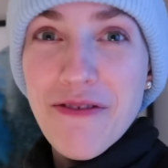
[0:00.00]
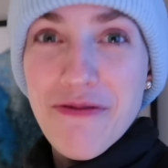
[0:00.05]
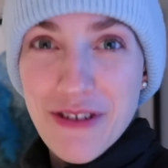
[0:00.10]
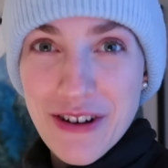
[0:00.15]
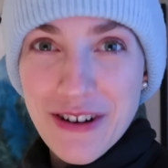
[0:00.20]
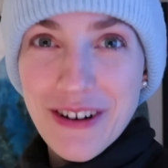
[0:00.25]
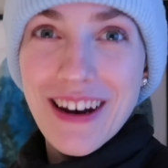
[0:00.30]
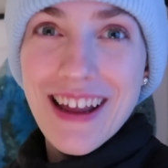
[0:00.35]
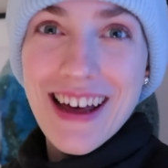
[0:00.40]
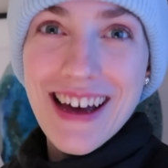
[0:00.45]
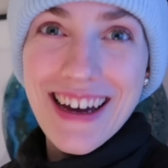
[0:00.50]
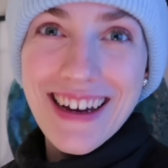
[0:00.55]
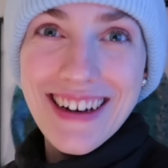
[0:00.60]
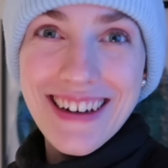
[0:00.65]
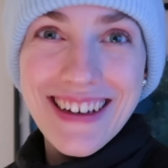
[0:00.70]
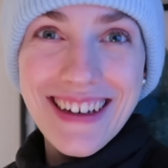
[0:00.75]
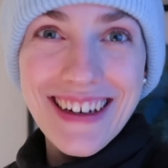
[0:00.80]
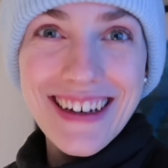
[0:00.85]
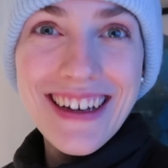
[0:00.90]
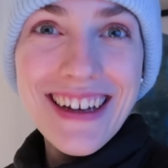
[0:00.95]
I feel
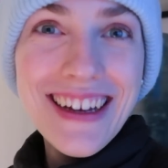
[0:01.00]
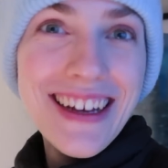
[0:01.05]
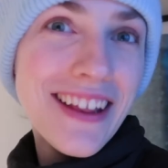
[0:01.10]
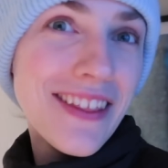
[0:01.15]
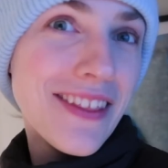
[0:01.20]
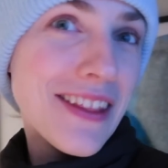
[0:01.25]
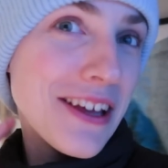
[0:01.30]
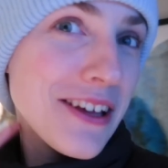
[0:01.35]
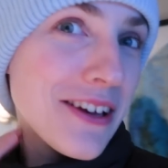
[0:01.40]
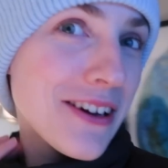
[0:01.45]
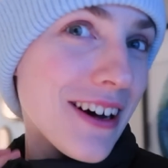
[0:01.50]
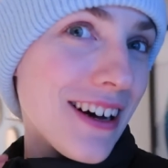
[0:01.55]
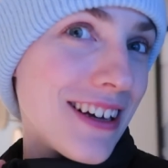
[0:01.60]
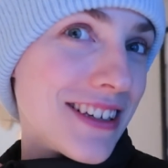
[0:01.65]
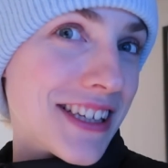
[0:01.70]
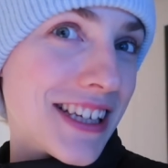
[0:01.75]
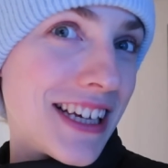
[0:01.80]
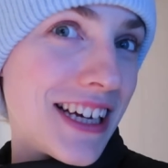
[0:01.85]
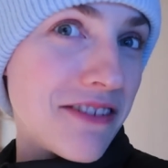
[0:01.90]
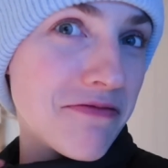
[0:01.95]
like, but you can't
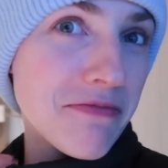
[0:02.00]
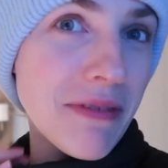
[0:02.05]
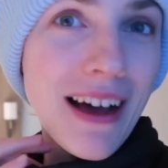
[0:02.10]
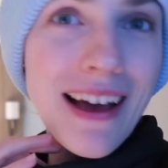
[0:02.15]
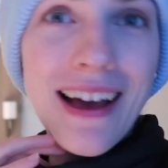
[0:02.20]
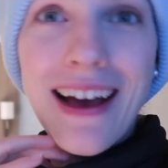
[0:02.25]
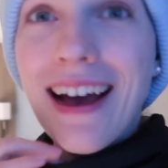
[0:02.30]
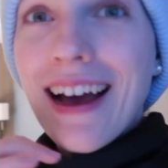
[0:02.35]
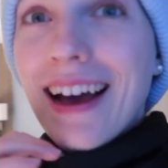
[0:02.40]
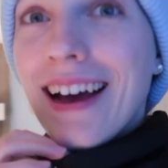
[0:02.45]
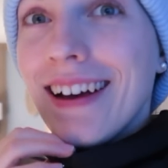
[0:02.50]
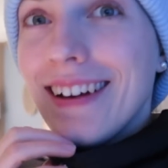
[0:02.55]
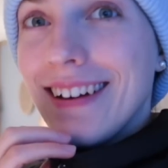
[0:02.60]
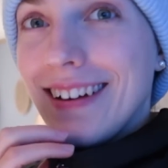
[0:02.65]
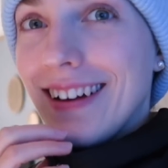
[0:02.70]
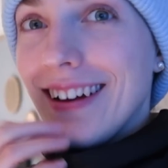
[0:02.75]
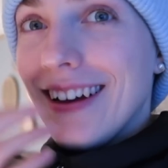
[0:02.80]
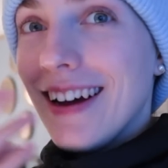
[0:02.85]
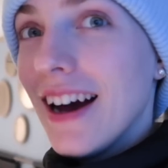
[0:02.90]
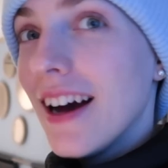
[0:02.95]
see it in my hair.
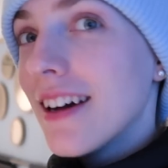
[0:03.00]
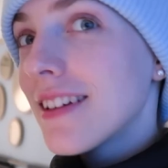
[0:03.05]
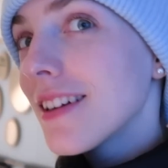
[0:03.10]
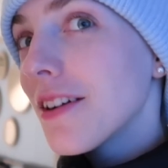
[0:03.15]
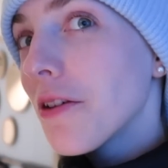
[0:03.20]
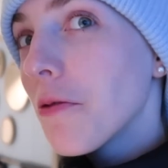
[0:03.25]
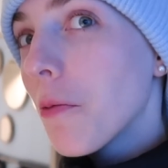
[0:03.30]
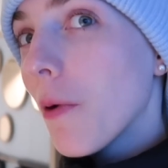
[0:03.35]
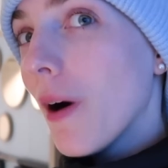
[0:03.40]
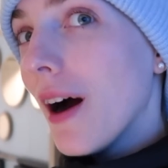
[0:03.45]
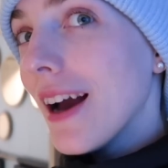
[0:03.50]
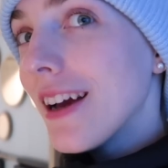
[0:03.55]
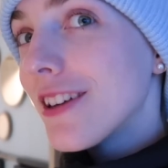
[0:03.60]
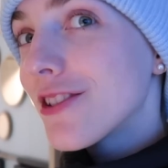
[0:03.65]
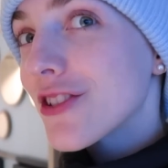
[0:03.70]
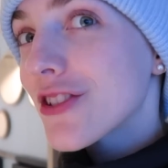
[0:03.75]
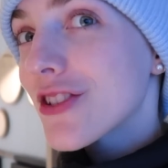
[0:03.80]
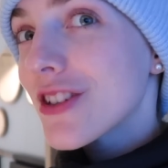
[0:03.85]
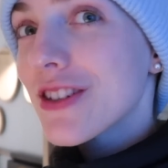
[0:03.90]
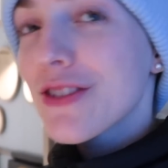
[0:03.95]
I don't know why,
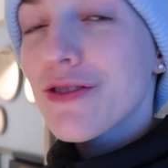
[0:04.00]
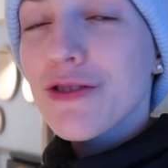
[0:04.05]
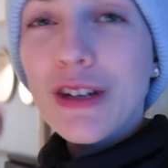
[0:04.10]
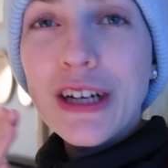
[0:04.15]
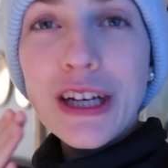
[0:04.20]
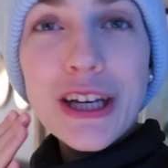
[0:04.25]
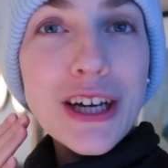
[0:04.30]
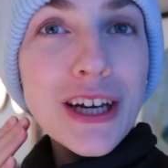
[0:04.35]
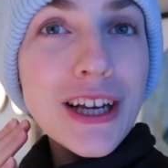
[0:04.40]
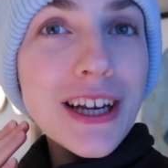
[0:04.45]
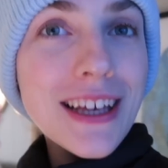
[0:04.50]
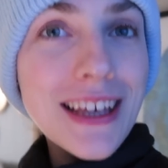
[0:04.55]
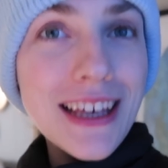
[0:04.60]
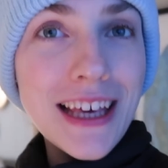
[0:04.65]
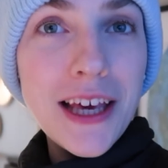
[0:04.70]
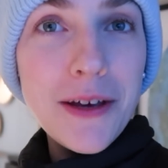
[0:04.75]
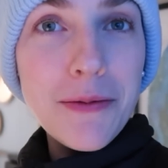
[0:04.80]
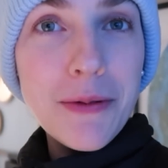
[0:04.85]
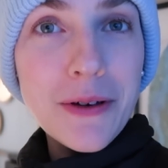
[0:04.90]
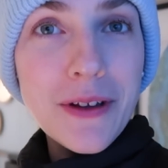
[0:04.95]
it's really good at
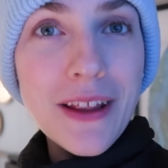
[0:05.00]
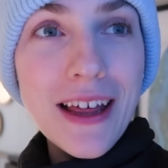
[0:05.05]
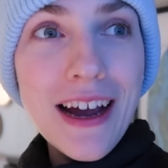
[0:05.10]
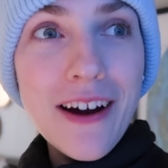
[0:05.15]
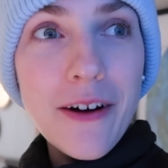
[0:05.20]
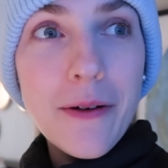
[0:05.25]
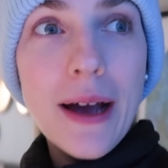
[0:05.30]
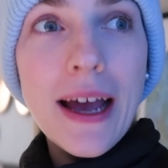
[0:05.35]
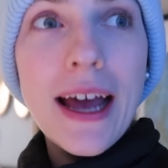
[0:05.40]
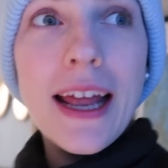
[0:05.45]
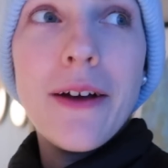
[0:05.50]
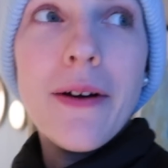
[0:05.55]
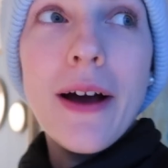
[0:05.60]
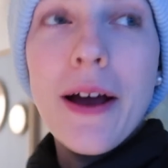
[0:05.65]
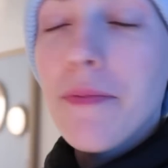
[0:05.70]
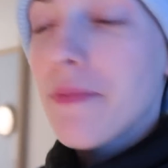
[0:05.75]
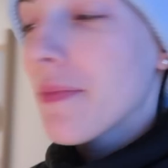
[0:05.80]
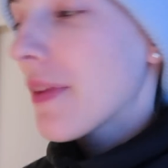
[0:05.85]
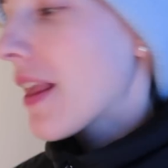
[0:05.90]
keeping the hair away. Anyway,